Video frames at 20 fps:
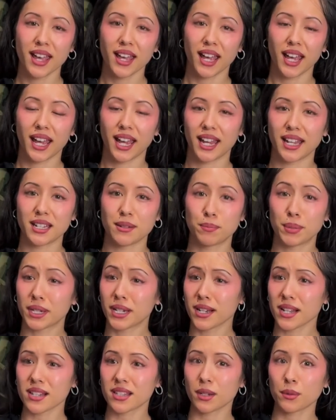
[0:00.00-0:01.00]
And
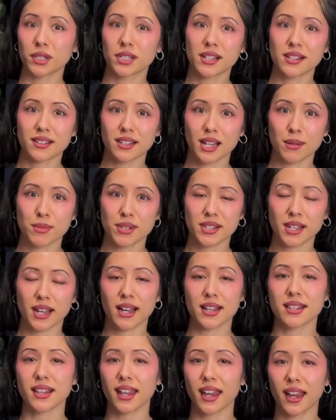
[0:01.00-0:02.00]
because they were the same
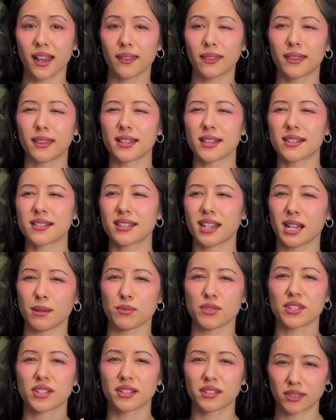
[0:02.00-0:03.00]
size and the same
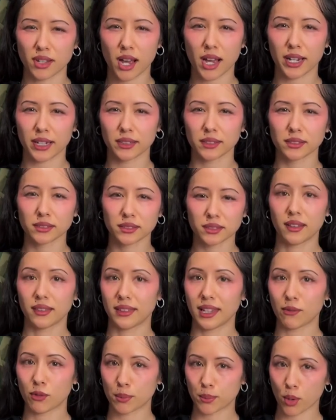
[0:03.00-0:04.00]
style,
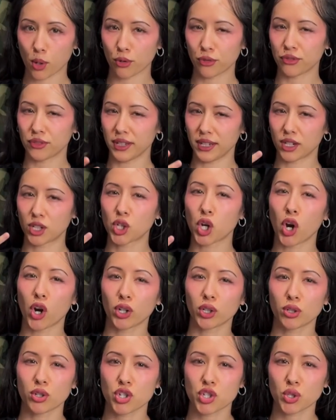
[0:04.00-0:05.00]
they were both the
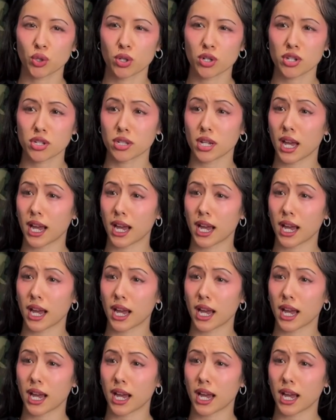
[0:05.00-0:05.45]
cargo shorts.